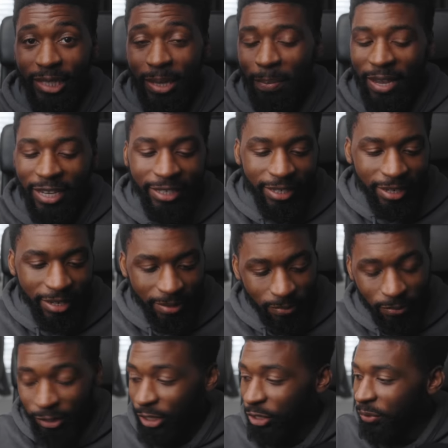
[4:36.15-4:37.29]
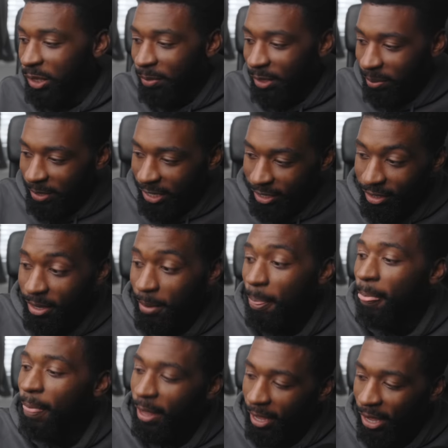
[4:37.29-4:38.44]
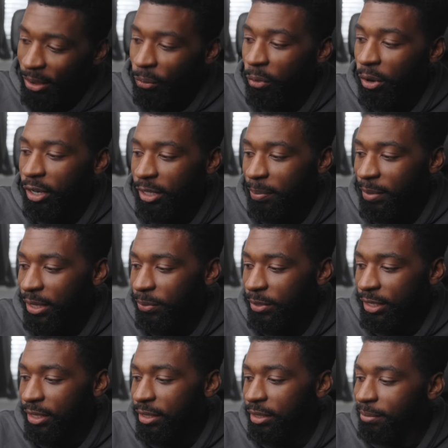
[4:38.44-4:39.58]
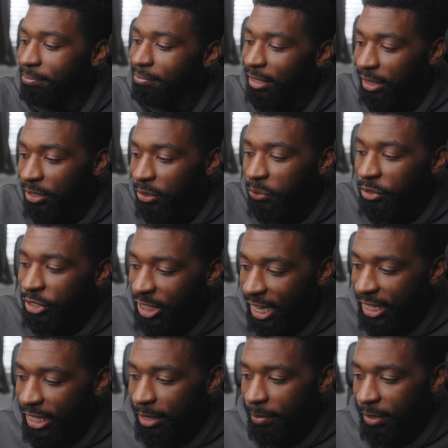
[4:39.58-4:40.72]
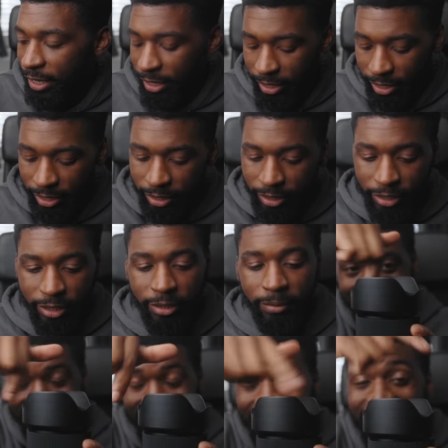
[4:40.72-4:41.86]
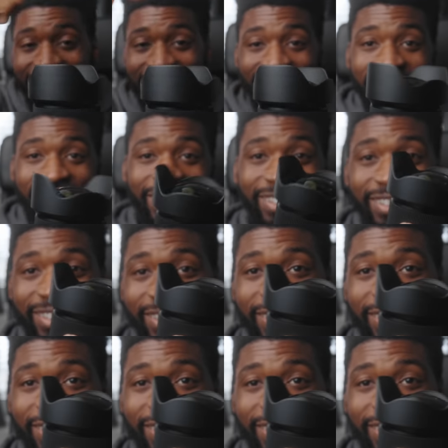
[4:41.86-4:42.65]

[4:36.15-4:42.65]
the Basecamp with the 20 millimeter, it worked, but it was a little janky because the lens hood